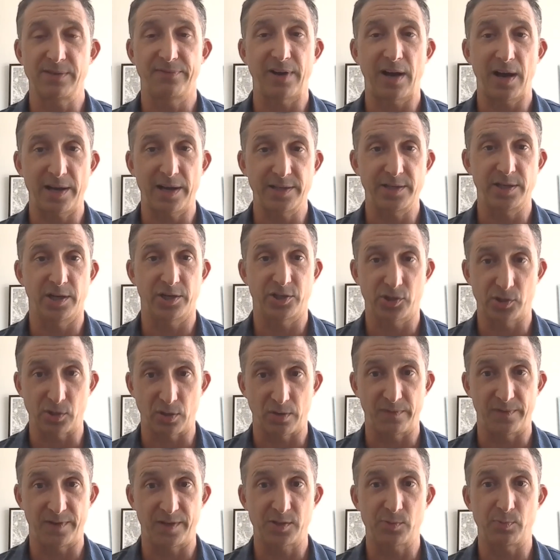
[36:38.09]
of a high touch
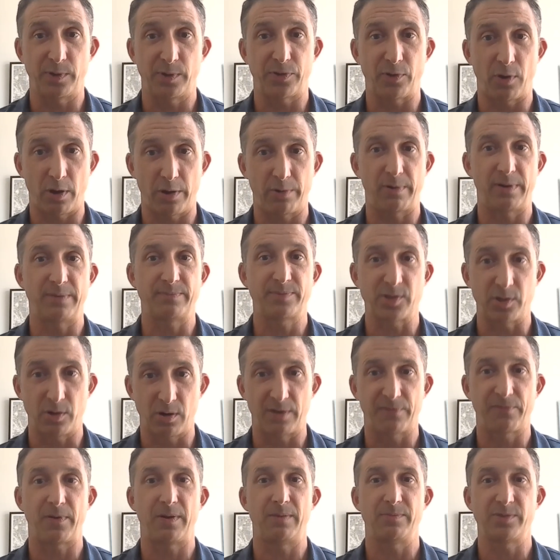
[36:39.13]
service with on ramps and
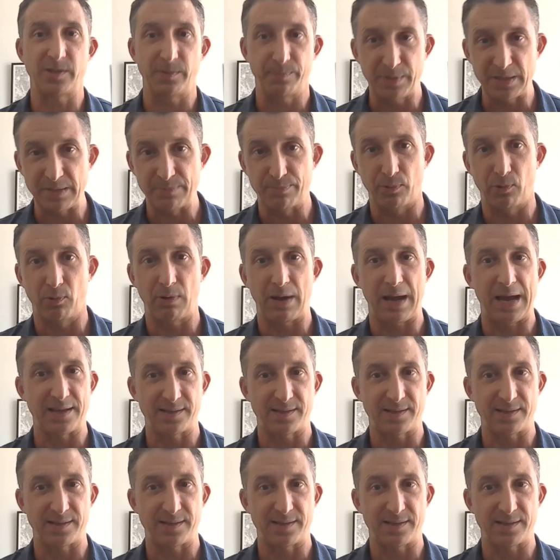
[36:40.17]
off ramps to people